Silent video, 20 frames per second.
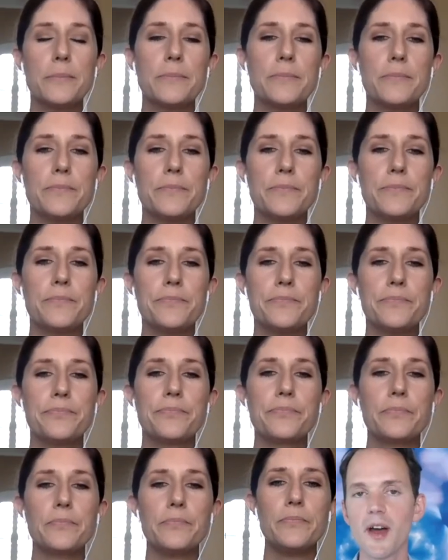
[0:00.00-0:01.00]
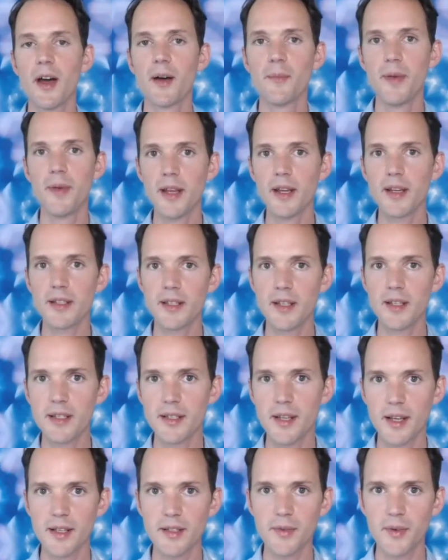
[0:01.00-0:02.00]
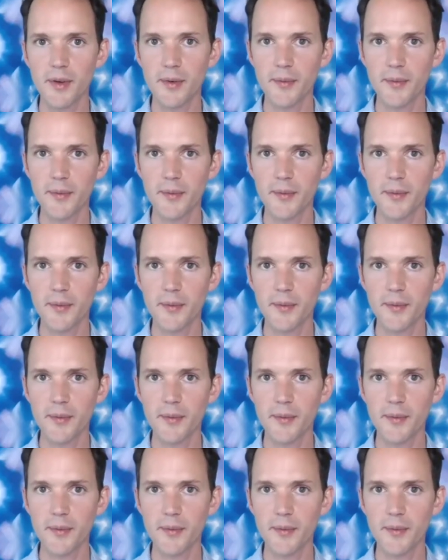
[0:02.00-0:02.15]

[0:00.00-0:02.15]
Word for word: This fear of not being successful.